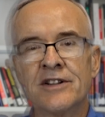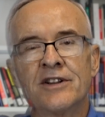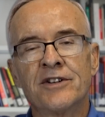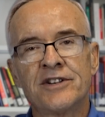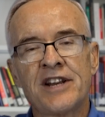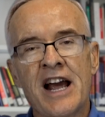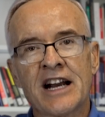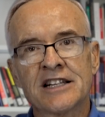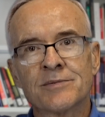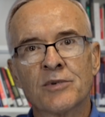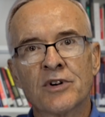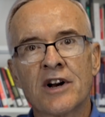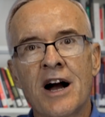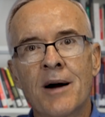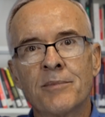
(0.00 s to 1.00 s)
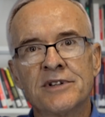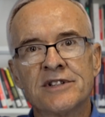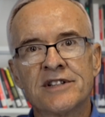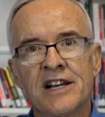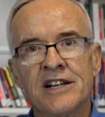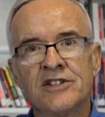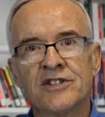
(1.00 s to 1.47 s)
their taxable
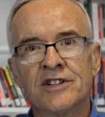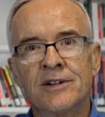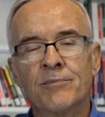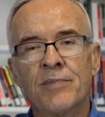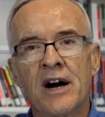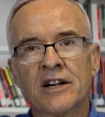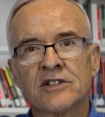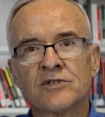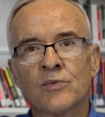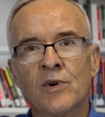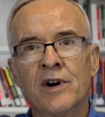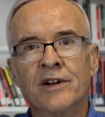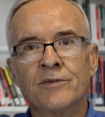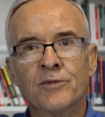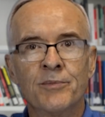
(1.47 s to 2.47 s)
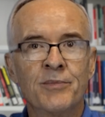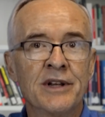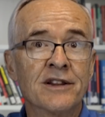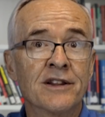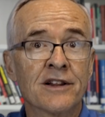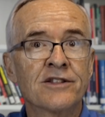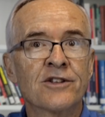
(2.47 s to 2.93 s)
compensation in box 1 would
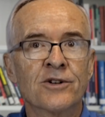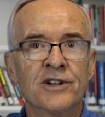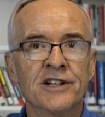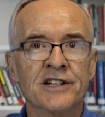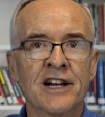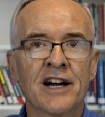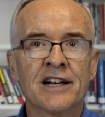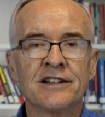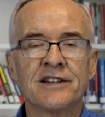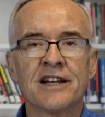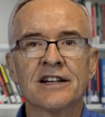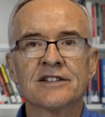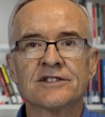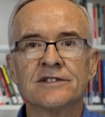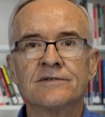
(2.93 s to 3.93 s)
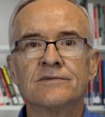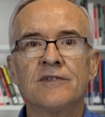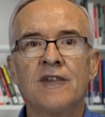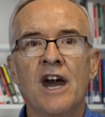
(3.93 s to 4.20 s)
be the $39,000.